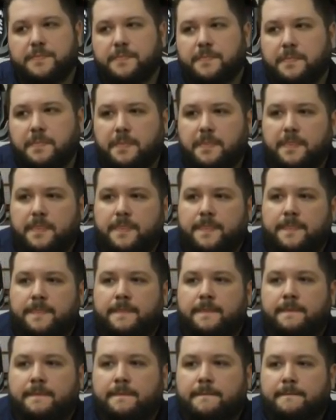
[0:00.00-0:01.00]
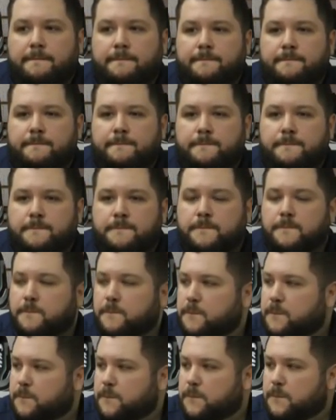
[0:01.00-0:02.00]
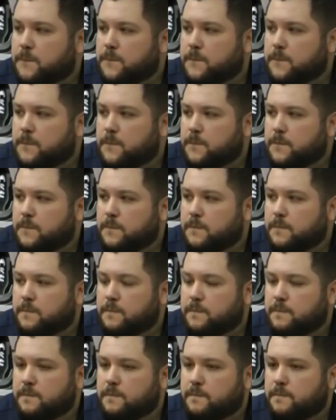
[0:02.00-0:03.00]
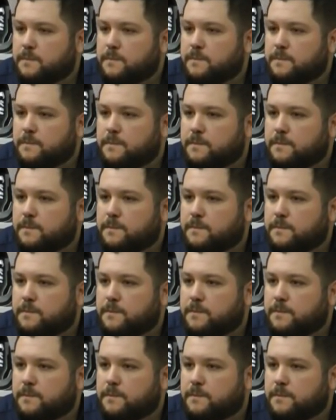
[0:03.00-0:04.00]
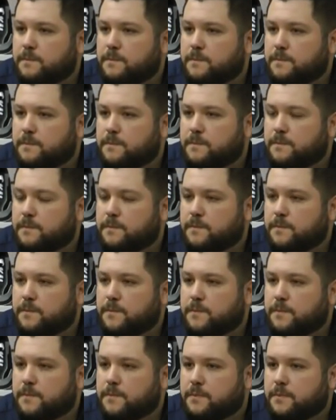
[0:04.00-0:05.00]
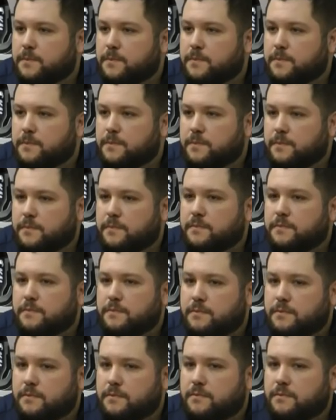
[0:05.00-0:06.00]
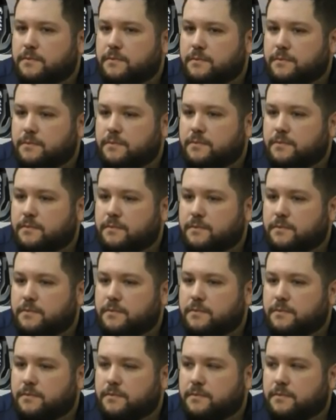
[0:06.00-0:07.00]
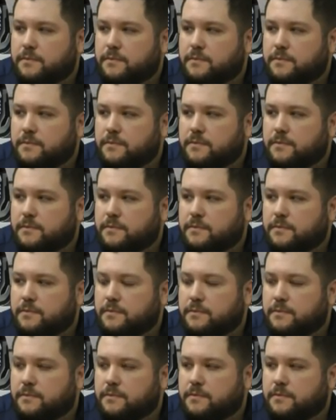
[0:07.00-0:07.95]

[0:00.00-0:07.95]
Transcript: The person shown says nothing.